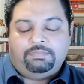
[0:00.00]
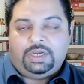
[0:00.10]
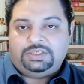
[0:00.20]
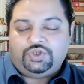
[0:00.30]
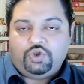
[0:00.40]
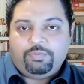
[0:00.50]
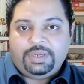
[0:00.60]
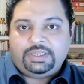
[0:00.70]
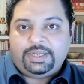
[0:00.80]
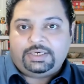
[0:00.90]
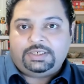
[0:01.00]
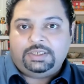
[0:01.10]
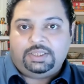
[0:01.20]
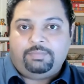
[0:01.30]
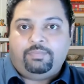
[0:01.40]
assuming that
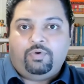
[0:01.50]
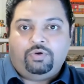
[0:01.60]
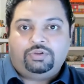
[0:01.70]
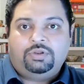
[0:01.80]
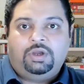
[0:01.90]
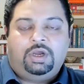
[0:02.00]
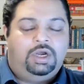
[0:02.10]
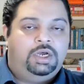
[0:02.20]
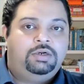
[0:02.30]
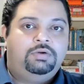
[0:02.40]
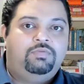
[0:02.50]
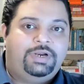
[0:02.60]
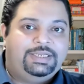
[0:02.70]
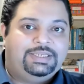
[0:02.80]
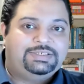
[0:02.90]
they both are
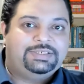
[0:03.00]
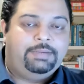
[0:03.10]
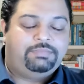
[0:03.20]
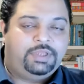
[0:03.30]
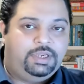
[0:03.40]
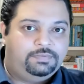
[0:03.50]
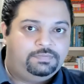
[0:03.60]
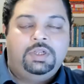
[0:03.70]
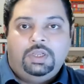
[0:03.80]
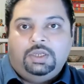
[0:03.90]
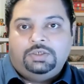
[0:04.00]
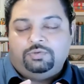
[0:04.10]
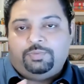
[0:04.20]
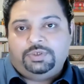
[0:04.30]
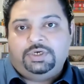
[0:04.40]
one and the same thing. To
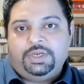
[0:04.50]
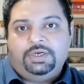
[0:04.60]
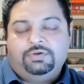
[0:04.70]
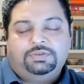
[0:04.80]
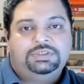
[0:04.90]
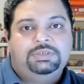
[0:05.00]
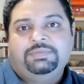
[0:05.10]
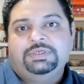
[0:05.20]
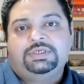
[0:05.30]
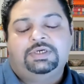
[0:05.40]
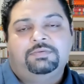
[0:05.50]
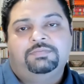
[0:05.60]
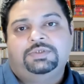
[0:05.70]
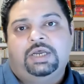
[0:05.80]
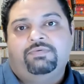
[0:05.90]
put it into simple
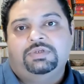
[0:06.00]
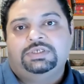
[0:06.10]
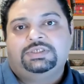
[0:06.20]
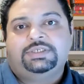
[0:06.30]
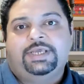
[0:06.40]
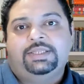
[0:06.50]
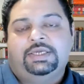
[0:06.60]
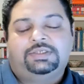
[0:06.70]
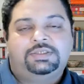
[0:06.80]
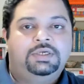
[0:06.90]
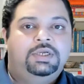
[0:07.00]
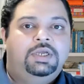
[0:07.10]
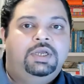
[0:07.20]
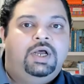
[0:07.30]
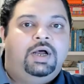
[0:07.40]
terms, I will just say that
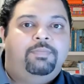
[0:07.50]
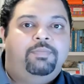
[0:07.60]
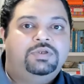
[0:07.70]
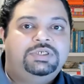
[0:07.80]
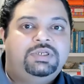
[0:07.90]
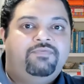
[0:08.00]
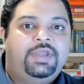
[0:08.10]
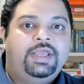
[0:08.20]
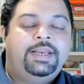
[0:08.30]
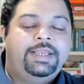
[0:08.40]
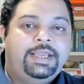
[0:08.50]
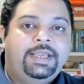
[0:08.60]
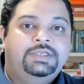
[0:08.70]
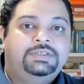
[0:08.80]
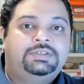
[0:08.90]
positive gearing
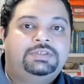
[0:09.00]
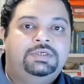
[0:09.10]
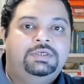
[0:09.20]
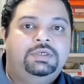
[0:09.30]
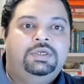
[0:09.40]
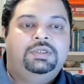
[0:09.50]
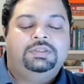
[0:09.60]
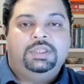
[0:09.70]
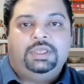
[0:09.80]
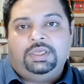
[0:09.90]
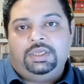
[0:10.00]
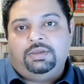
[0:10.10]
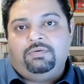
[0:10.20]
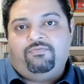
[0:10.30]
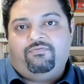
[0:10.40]
is
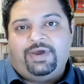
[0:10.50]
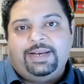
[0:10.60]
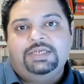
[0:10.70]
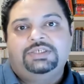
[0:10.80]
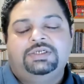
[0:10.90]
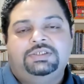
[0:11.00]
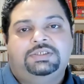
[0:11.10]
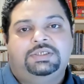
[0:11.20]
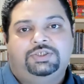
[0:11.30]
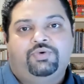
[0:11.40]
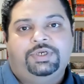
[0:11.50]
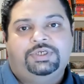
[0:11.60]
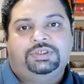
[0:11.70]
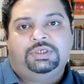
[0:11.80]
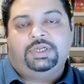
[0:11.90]
the financial
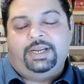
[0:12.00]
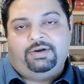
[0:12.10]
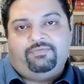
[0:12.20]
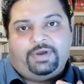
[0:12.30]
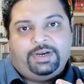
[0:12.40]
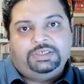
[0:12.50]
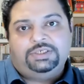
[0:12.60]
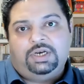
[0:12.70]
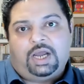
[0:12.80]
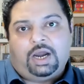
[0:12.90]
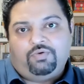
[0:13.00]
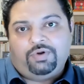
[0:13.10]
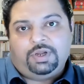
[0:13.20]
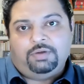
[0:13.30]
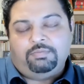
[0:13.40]
situation and financial
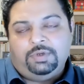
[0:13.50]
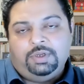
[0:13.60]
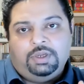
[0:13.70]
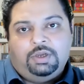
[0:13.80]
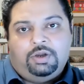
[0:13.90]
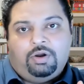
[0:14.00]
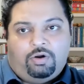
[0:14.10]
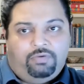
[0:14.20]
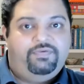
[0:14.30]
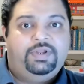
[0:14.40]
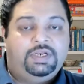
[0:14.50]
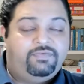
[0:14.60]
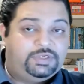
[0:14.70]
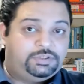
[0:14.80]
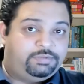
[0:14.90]
outcome of an
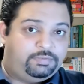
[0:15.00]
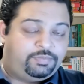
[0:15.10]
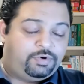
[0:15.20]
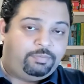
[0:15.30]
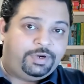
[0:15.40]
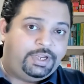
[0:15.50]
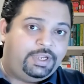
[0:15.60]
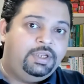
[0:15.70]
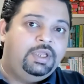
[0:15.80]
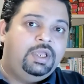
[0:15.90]
investment property